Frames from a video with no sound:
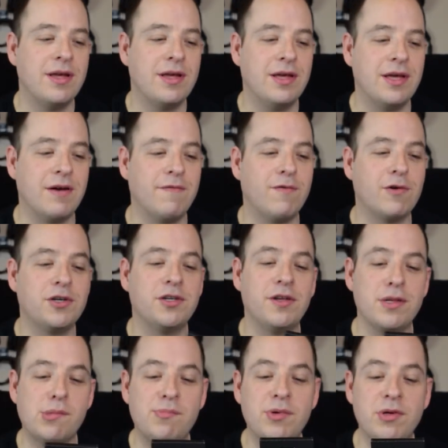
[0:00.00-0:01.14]
And unfortunately,
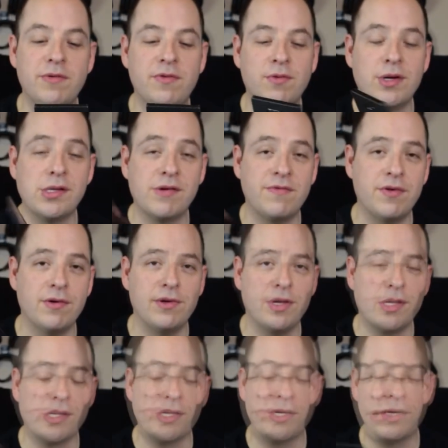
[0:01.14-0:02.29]
this beautiful Razer phone
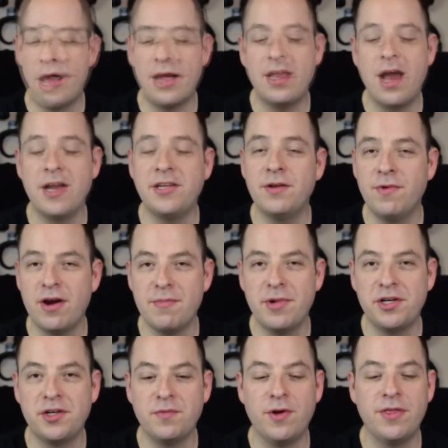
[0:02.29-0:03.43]
doesn't. I did want to
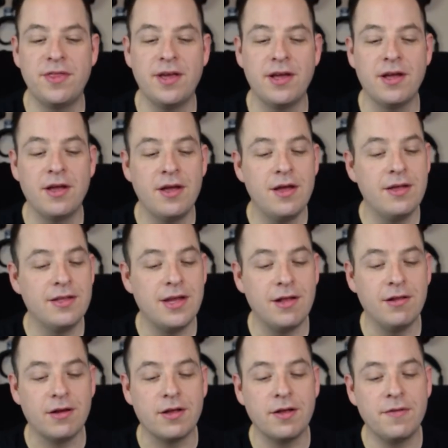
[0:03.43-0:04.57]
mention one thing. Now,
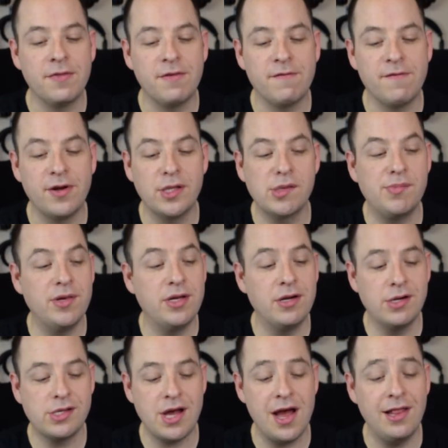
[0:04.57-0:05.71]
look, the front
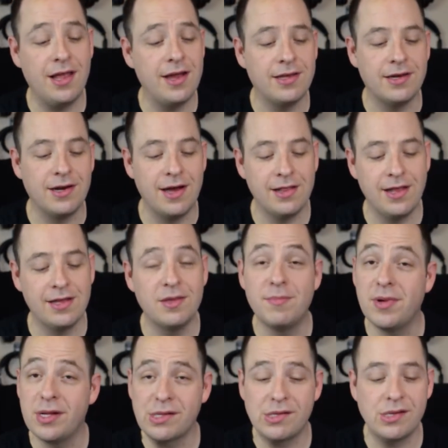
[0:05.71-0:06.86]
speakers, I like it. I like the
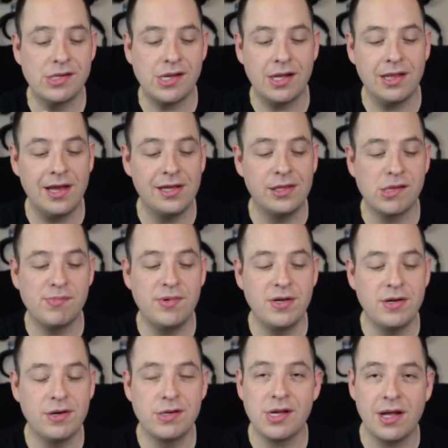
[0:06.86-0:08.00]
bezels. I like the
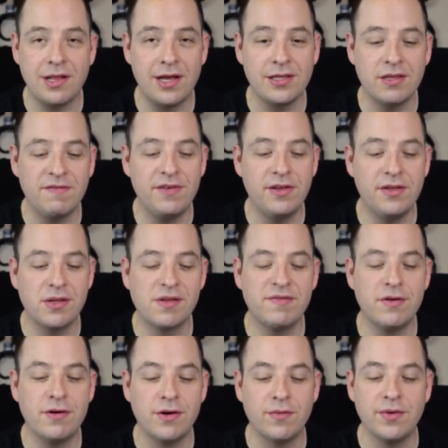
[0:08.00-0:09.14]
speakers. I like the feel of this
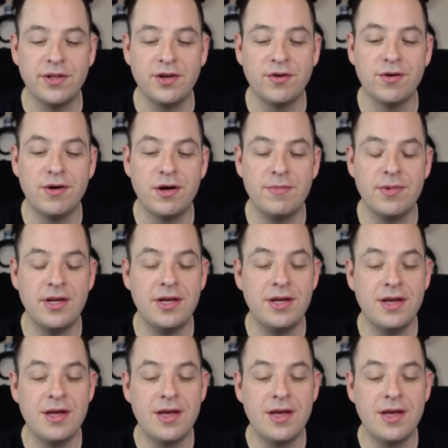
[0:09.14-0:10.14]
phone. It really grew on me.